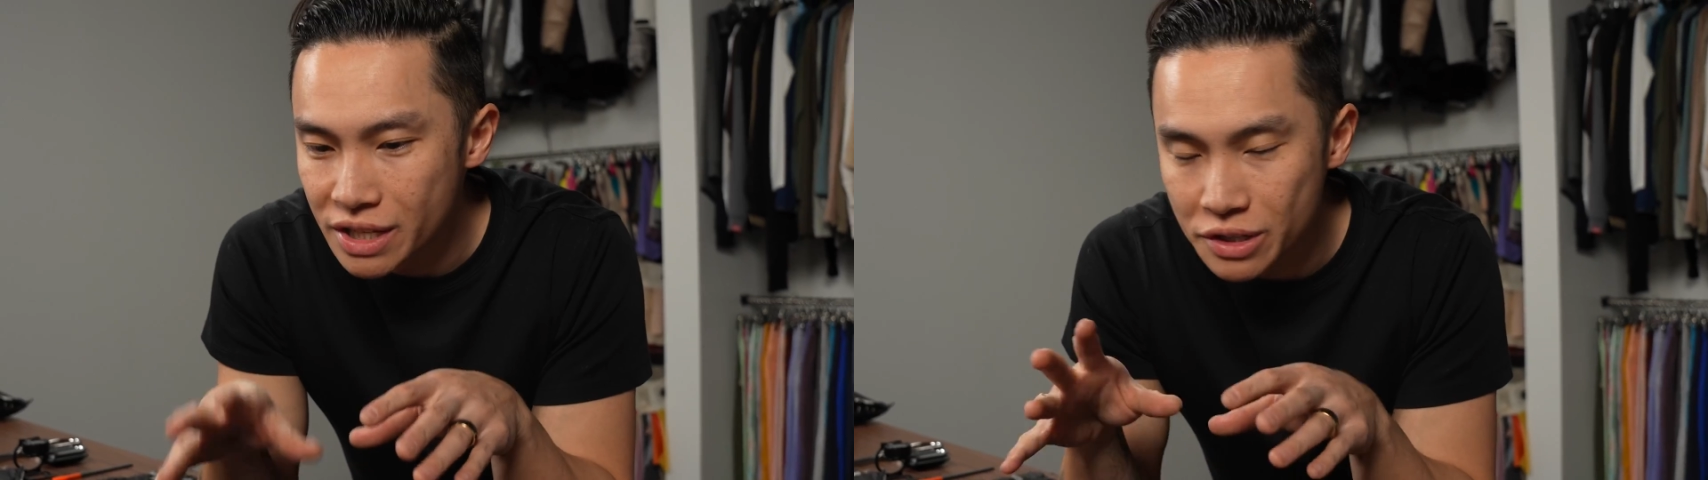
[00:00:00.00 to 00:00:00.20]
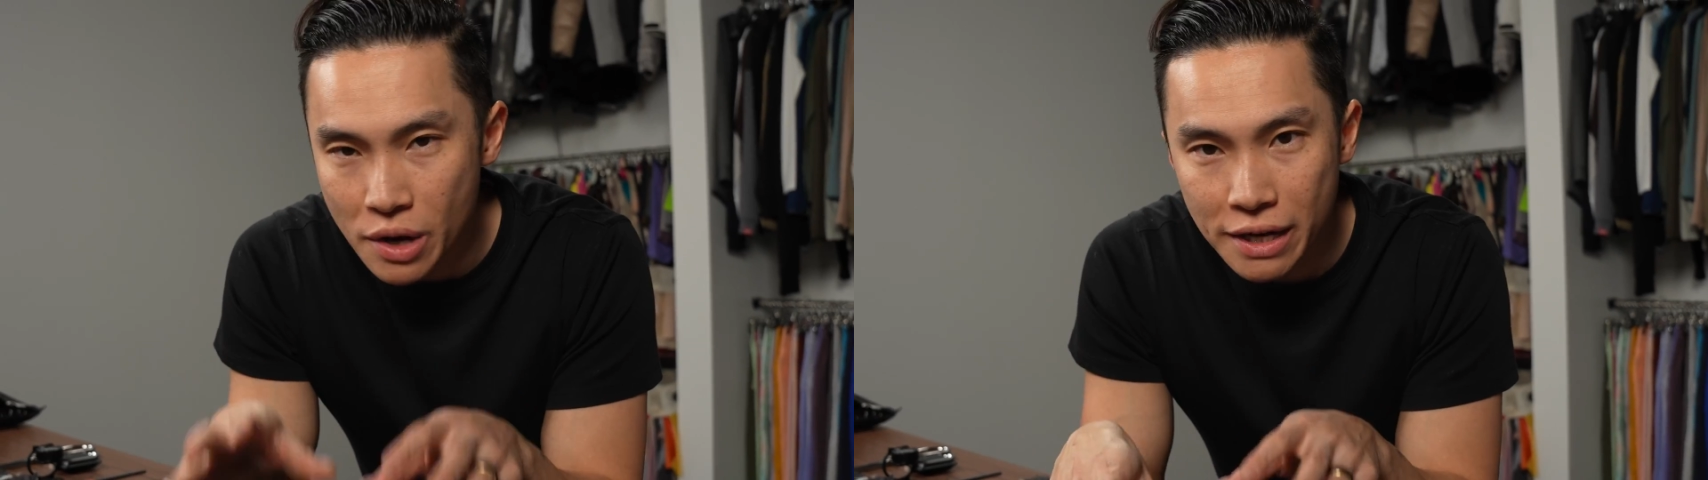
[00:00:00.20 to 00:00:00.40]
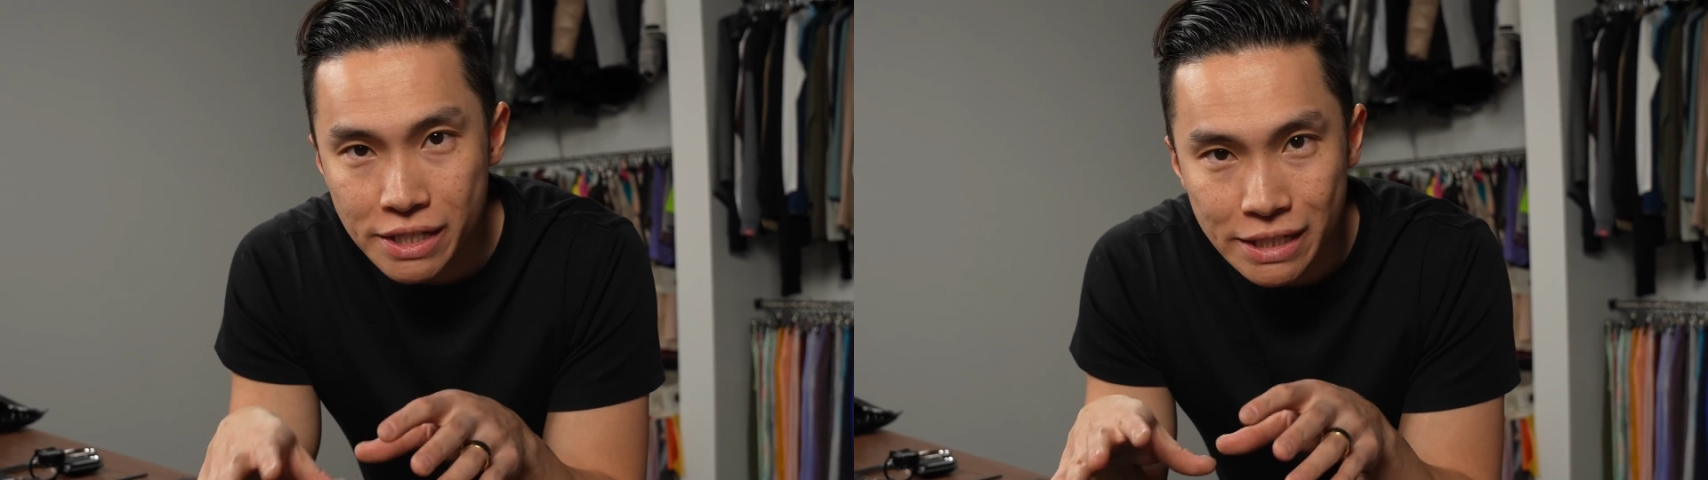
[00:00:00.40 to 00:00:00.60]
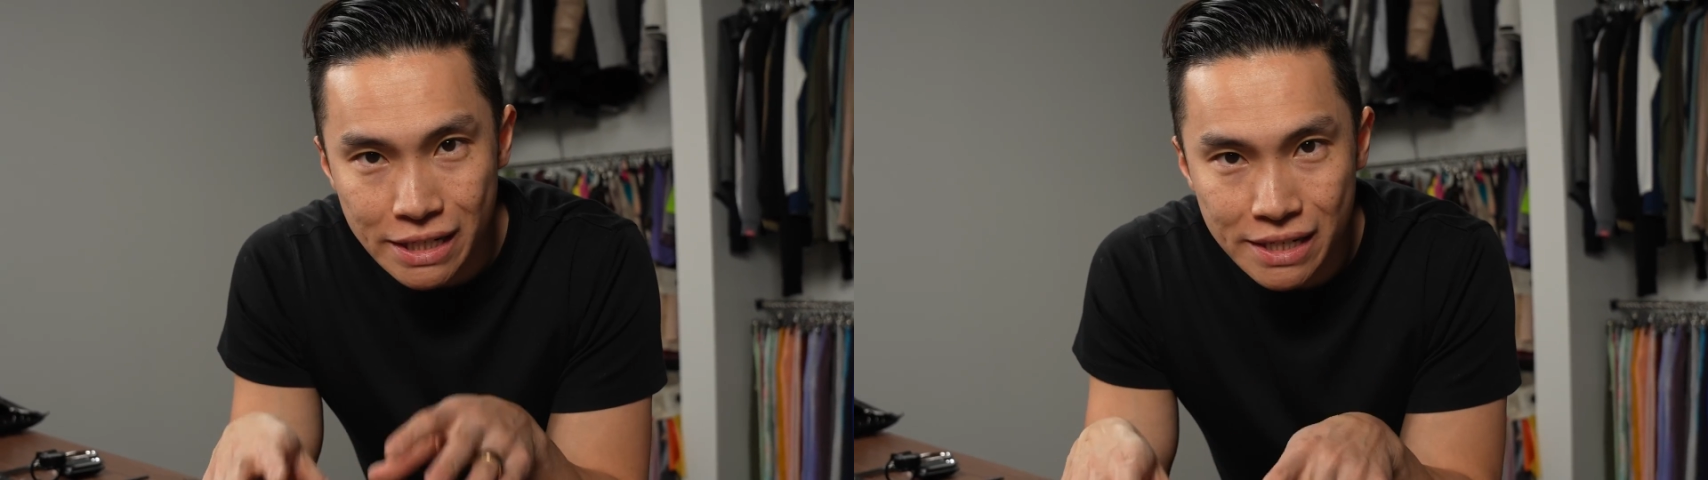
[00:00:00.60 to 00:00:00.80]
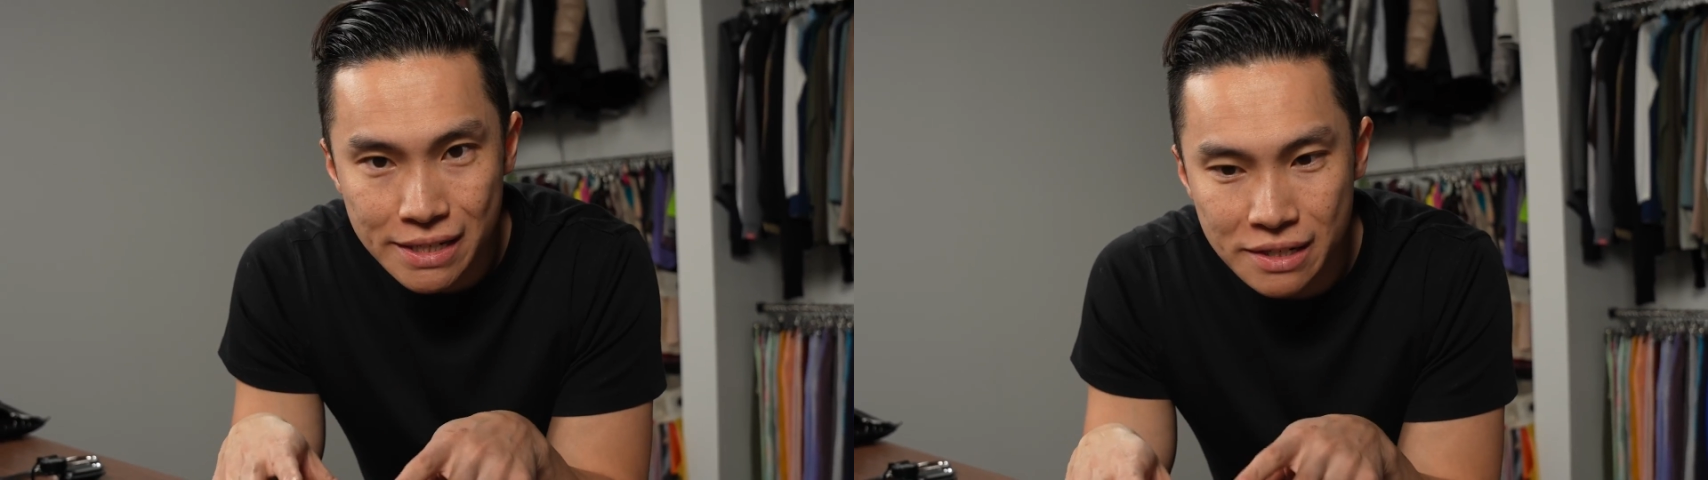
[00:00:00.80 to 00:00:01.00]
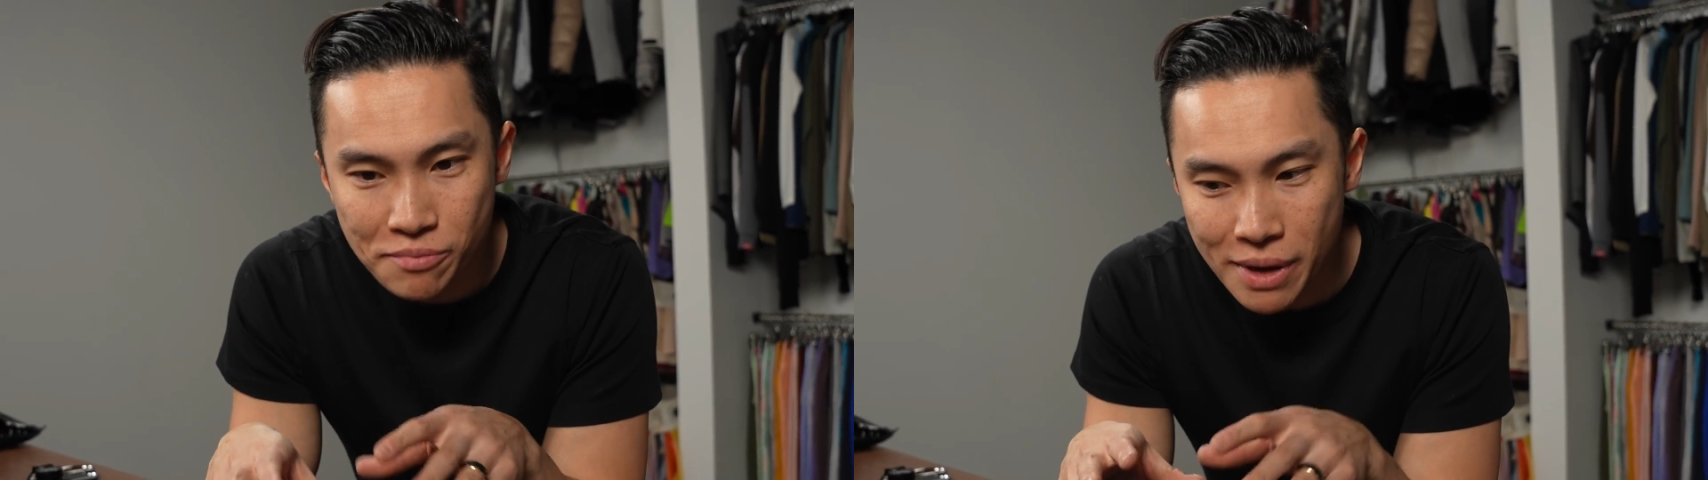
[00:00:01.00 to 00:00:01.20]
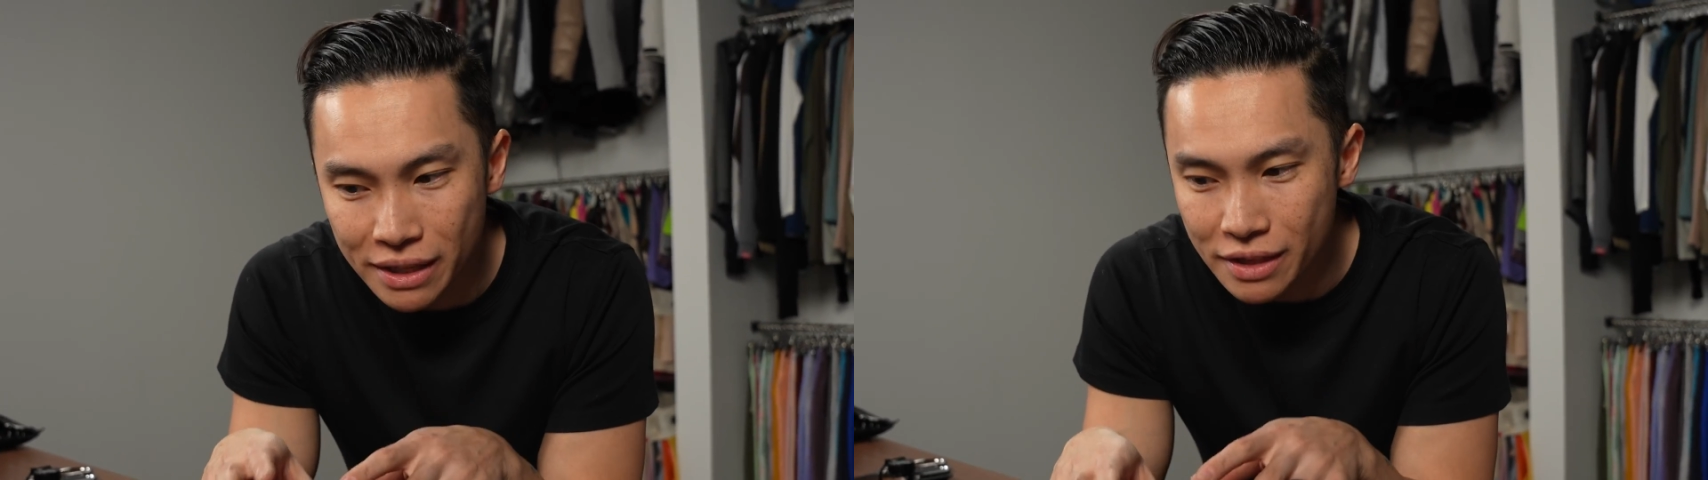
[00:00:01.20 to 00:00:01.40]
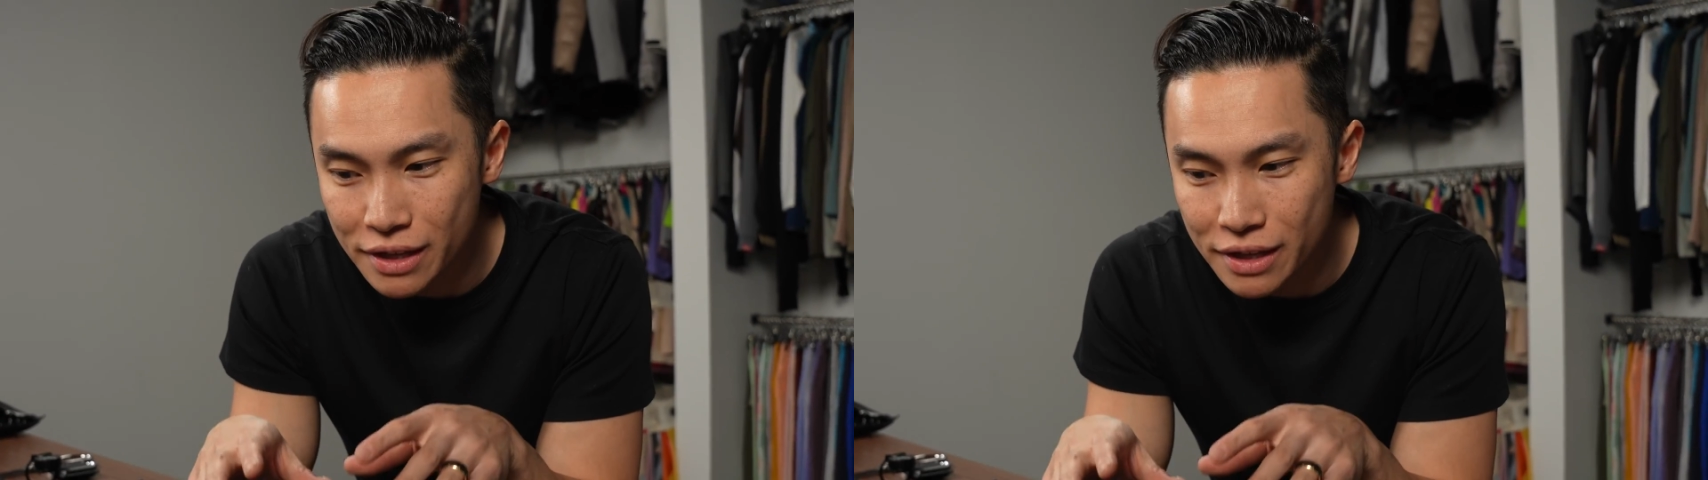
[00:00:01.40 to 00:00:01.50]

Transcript: that you actually need to make